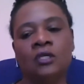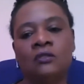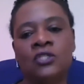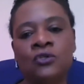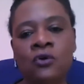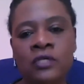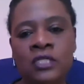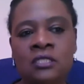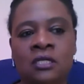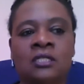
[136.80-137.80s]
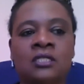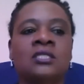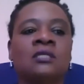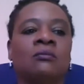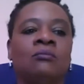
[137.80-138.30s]
The story
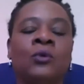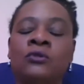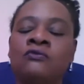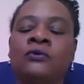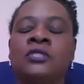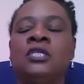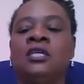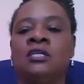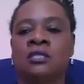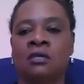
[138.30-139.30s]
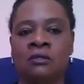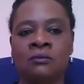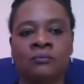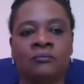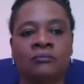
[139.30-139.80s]
starts more than 40 years ago.
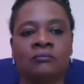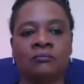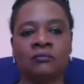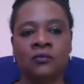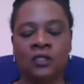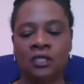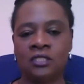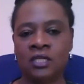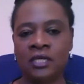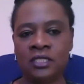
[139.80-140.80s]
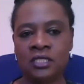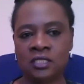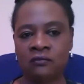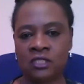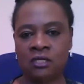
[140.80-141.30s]
It's
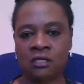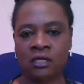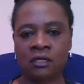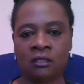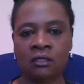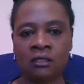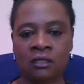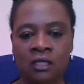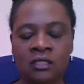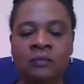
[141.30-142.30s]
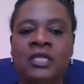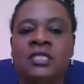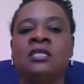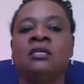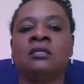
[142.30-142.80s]
1979 and I'm
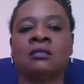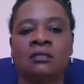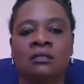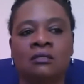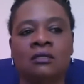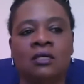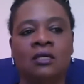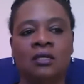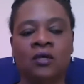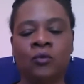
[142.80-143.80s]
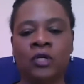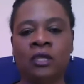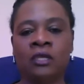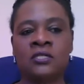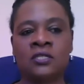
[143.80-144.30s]
18. I'm
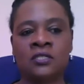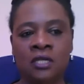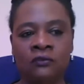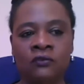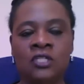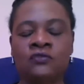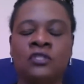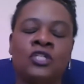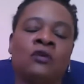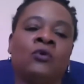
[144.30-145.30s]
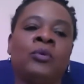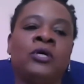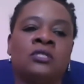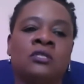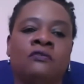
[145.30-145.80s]
working as a telephonist for the General
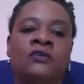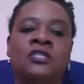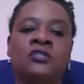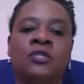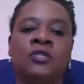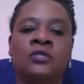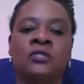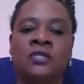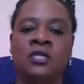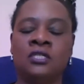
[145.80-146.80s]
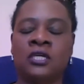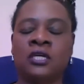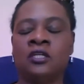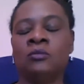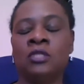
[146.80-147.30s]
Post Office, which was the
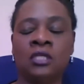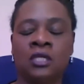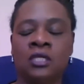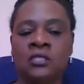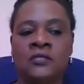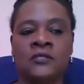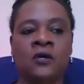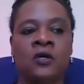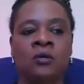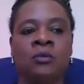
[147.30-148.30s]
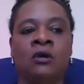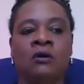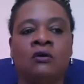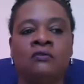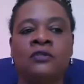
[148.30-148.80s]
telecommunications arm
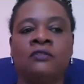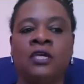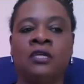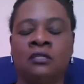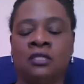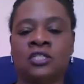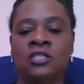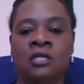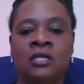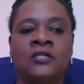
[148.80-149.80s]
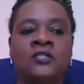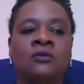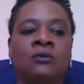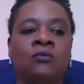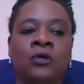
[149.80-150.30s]
of the then nationalised
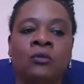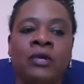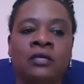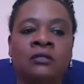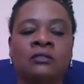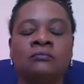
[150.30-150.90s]
Royal Mail.